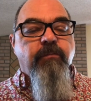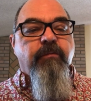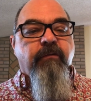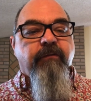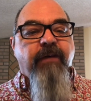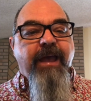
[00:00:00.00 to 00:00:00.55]

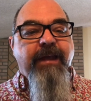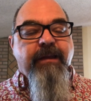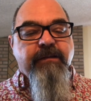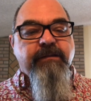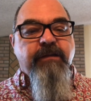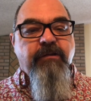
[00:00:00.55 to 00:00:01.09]
provide
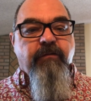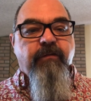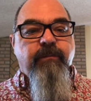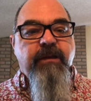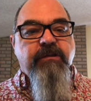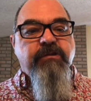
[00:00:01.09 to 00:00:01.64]
us in your
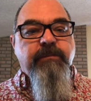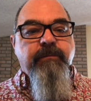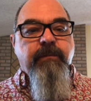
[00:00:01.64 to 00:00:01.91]
speech.